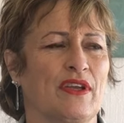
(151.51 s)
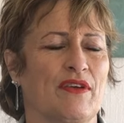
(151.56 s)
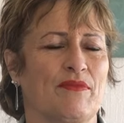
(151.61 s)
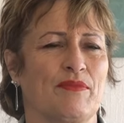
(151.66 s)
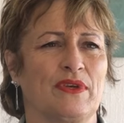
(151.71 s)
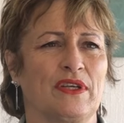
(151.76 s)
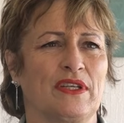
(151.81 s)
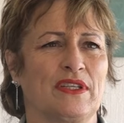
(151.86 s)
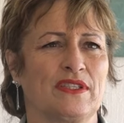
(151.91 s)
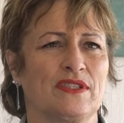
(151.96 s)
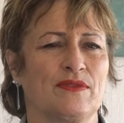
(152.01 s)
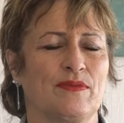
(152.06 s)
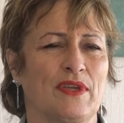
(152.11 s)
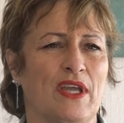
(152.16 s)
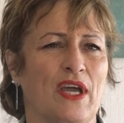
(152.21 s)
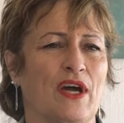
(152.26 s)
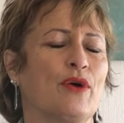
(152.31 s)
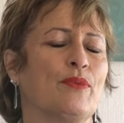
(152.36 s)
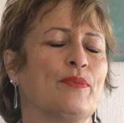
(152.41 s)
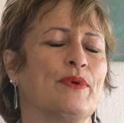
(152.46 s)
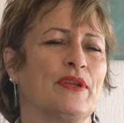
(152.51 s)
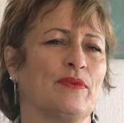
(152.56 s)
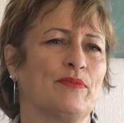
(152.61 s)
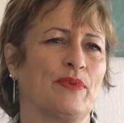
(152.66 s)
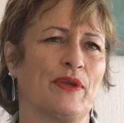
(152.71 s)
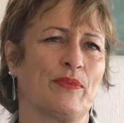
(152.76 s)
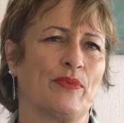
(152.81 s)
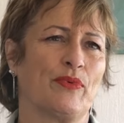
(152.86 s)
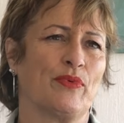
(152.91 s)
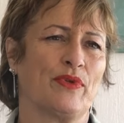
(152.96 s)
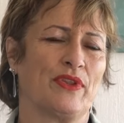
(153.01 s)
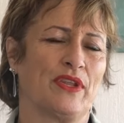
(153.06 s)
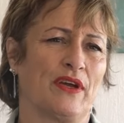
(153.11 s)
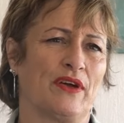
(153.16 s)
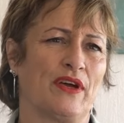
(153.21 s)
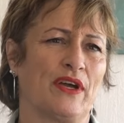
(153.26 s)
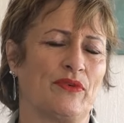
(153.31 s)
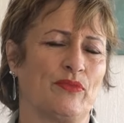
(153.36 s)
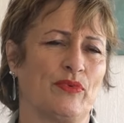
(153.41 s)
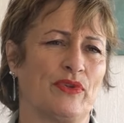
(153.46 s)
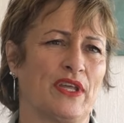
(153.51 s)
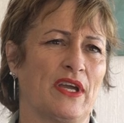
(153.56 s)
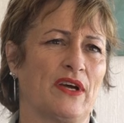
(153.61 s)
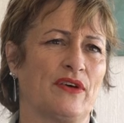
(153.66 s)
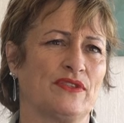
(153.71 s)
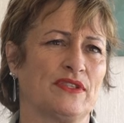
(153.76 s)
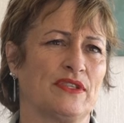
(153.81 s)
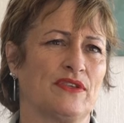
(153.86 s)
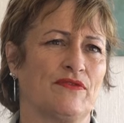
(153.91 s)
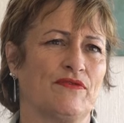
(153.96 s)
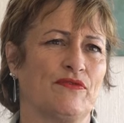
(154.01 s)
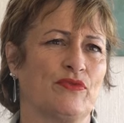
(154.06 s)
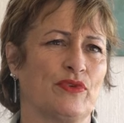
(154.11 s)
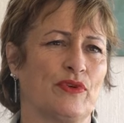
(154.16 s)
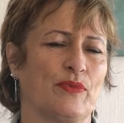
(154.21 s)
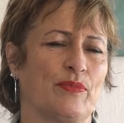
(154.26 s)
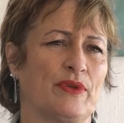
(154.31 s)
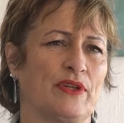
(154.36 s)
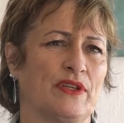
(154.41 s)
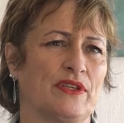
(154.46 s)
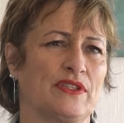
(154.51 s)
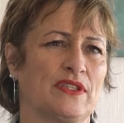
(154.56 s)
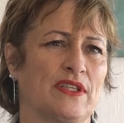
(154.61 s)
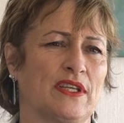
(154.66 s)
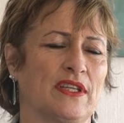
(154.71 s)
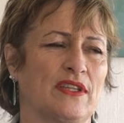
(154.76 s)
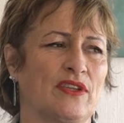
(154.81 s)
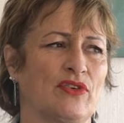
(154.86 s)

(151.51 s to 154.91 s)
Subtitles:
government needs to be helping people with housing affordability.